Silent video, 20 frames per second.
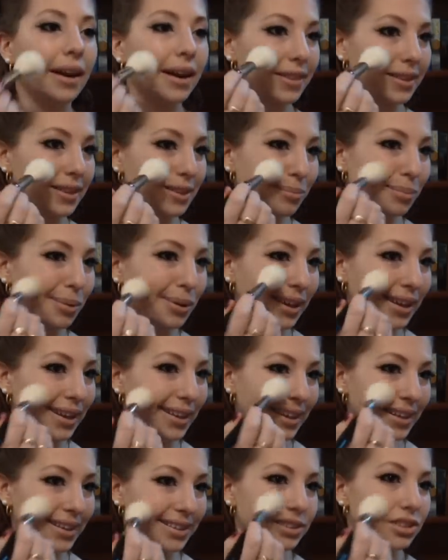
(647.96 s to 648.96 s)
and then apply
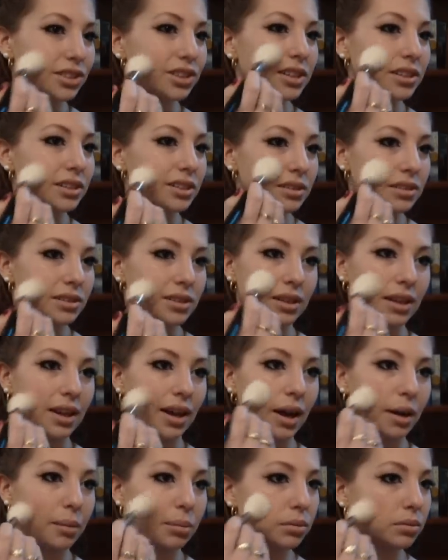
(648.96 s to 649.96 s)
that just to the
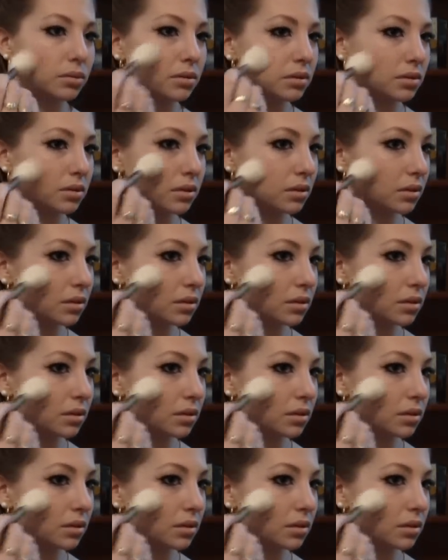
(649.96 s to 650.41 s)
apples